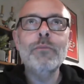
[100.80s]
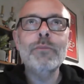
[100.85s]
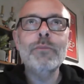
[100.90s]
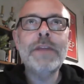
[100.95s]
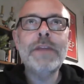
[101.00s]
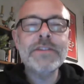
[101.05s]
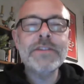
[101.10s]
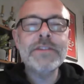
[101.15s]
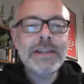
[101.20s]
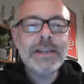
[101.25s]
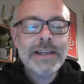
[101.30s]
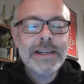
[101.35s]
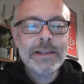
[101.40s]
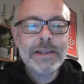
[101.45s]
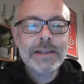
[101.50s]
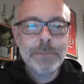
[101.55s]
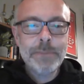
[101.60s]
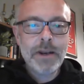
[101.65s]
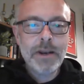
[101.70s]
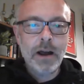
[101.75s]
There's a
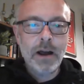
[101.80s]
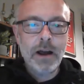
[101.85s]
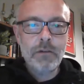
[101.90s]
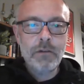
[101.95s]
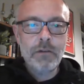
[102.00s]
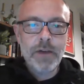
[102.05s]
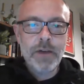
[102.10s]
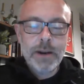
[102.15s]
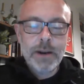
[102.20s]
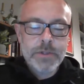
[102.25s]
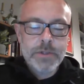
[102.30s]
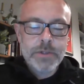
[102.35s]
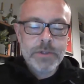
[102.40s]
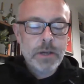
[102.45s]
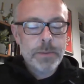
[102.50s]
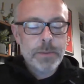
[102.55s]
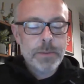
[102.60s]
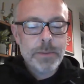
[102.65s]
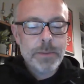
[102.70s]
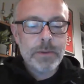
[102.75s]
little bit of, and it was a
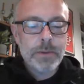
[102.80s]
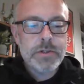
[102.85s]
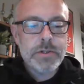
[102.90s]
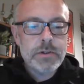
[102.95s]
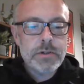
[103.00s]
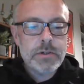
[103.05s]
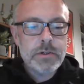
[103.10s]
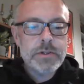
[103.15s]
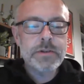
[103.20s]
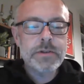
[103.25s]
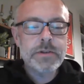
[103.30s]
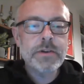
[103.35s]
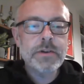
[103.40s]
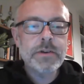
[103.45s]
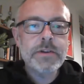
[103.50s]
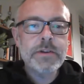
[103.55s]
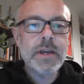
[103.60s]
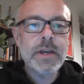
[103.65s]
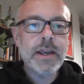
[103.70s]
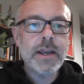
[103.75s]
couple of people I was talking to the
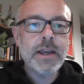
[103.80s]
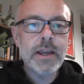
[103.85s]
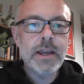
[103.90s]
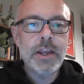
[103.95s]
other day,